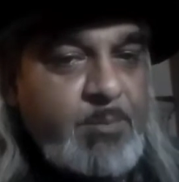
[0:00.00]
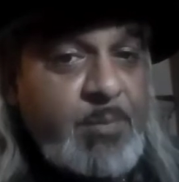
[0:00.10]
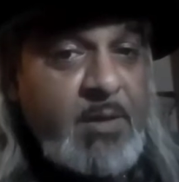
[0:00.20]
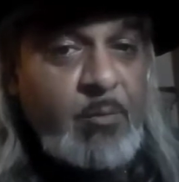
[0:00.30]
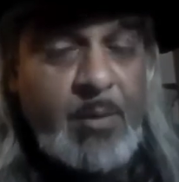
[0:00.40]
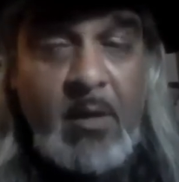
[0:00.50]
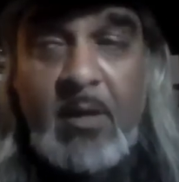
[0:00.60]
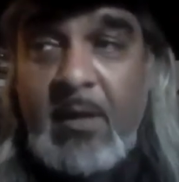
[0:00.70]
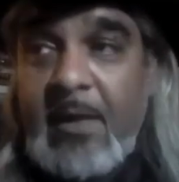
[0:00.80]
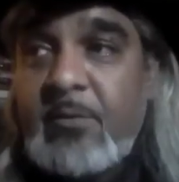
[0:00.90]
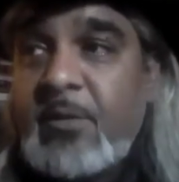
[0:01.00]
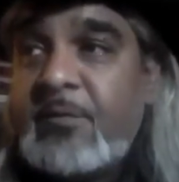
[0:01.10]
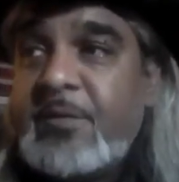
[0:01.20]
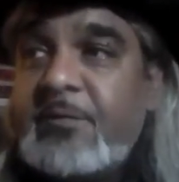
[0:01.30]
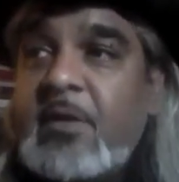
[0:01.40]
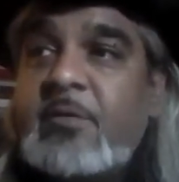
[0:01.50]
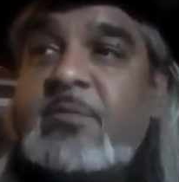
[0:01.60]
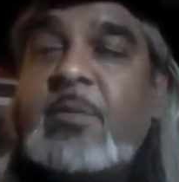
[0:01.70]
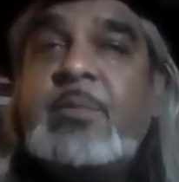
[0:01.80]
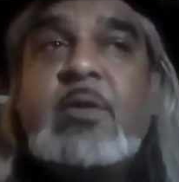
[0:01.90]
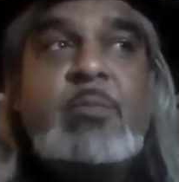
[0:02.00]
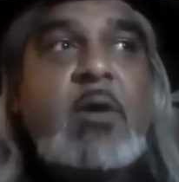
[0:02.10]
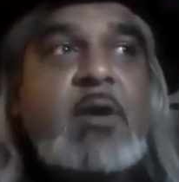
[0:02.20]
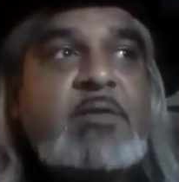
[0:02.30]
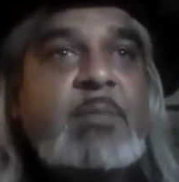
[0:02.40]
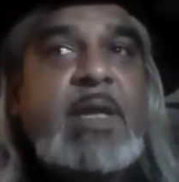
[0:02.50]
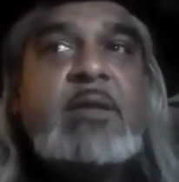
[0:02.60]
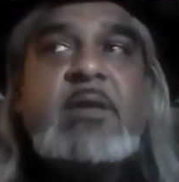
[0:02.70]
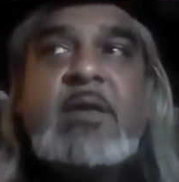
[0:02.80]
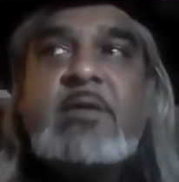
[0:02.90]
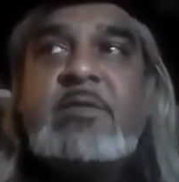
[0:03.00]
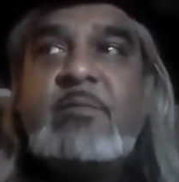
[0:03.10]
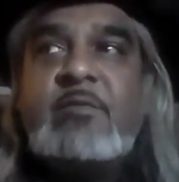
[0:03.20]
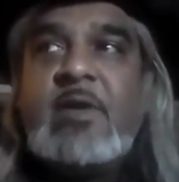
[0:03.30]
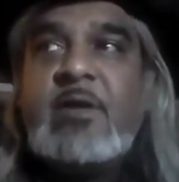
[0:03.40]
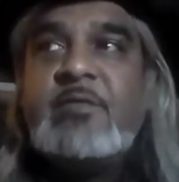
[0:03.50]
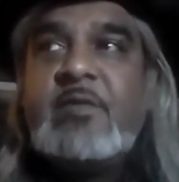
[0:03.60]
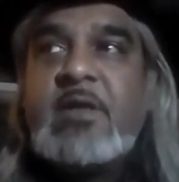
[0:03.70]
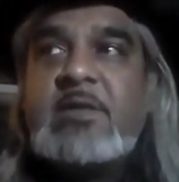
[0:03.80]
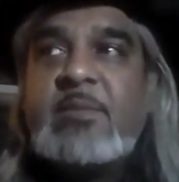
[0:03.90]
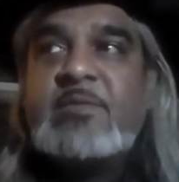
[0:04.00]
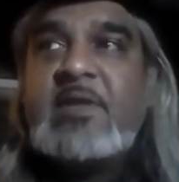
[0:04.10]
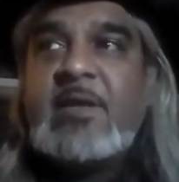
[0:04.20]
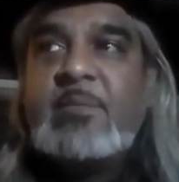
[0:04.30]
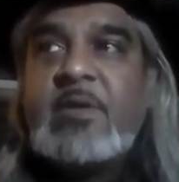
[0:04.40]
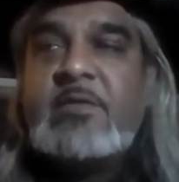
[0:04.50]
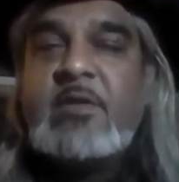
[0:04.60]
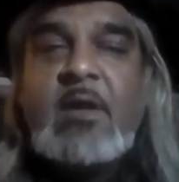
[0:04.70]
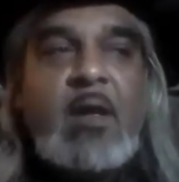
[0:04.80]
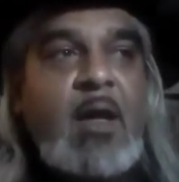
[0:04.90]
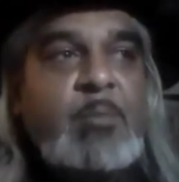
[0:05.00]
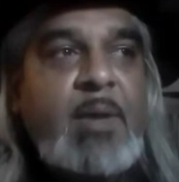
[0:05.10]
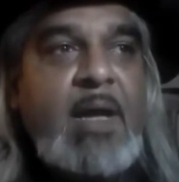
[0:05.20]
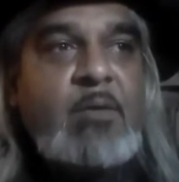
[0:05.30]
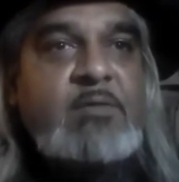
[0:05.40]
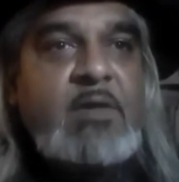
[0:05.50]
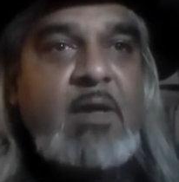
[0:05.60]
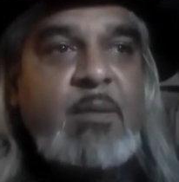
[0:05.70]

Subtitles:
Bill Barr. I don't know if you've noticed, but Bill Barr has made some very fucked up statements about